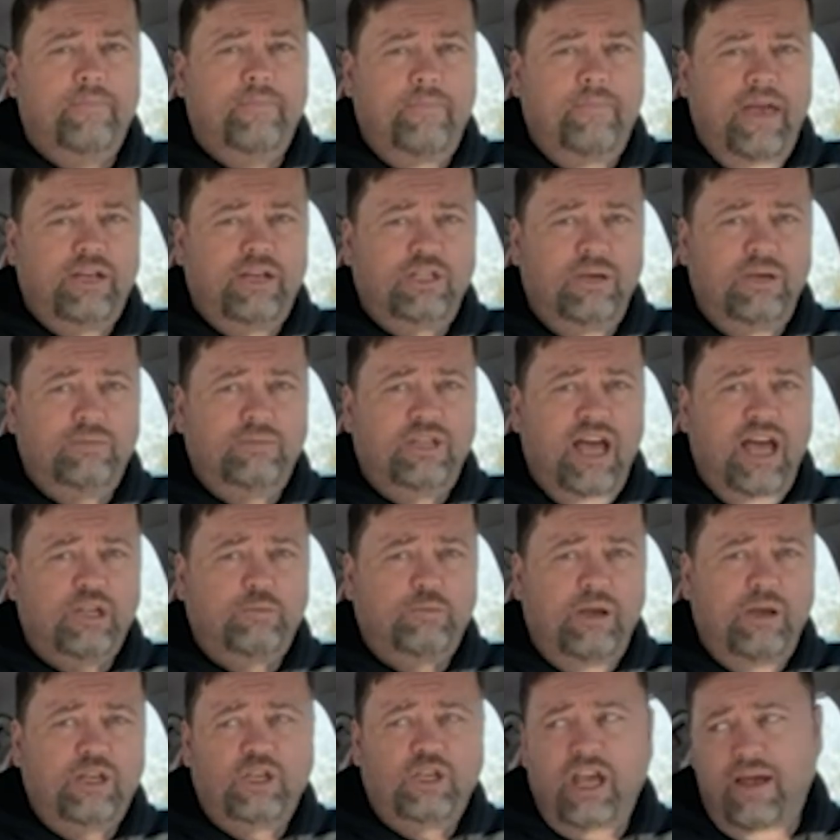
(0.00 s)
Big Jim's house.
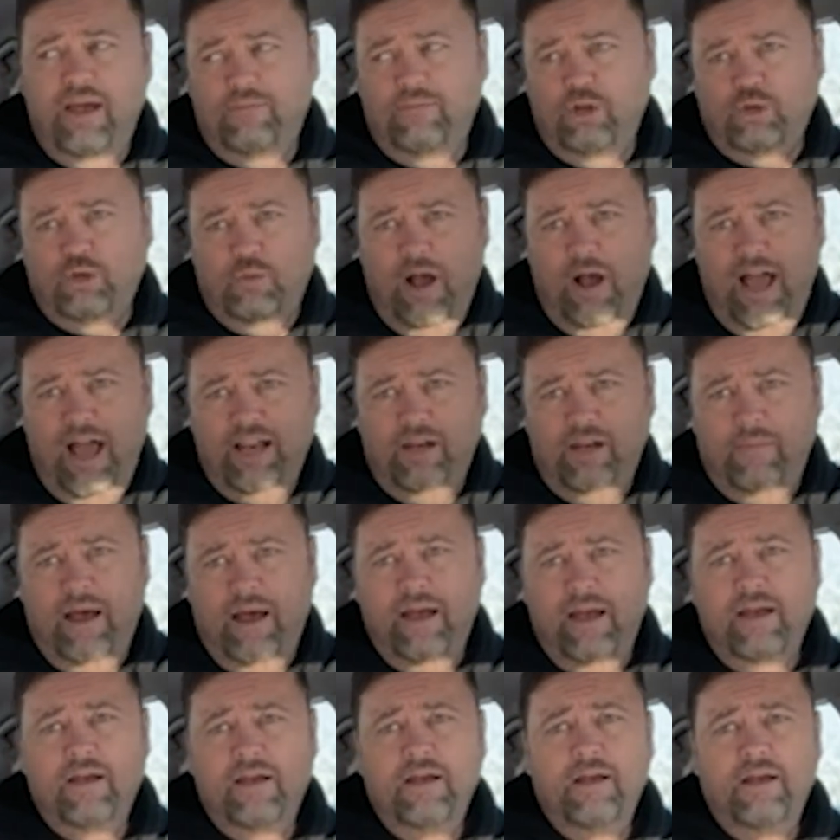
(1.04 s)
Big Jim, there's Ryan to
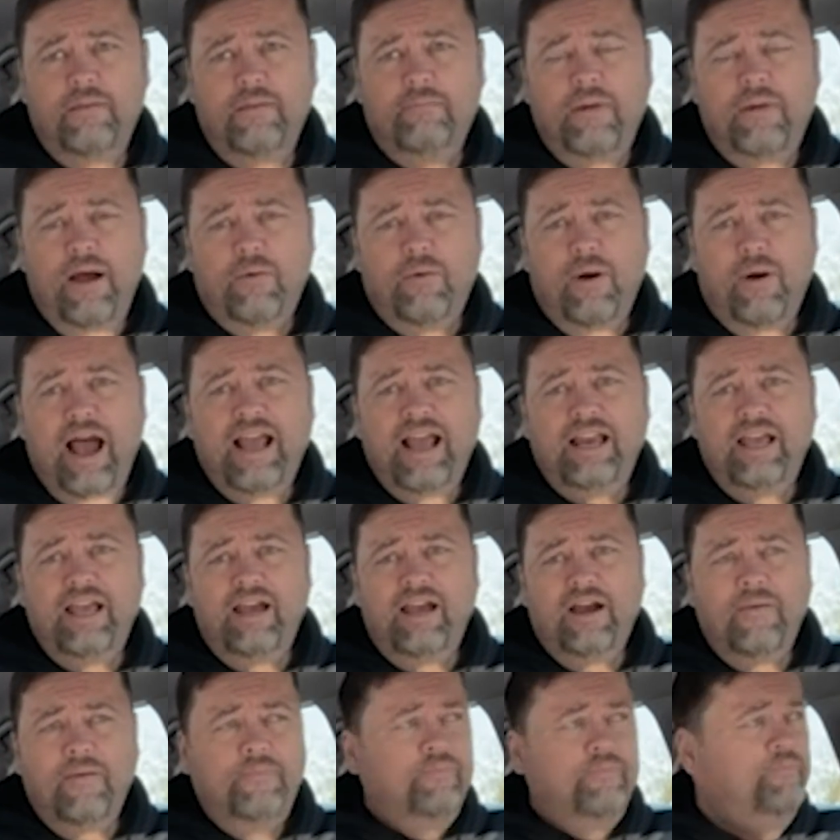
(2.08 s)
my, my right
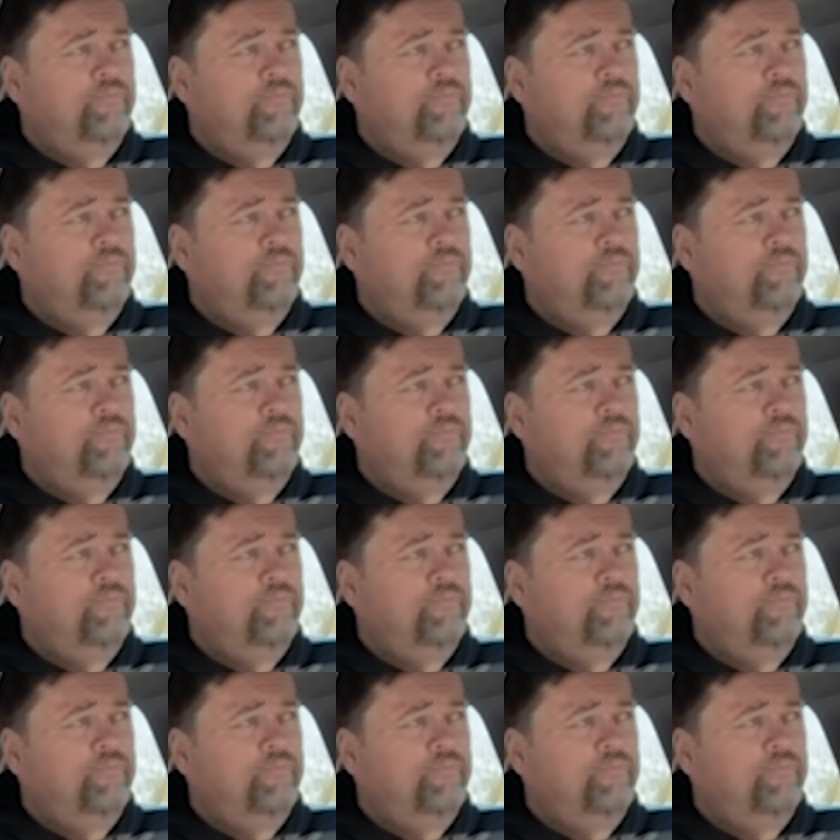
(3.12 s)
here.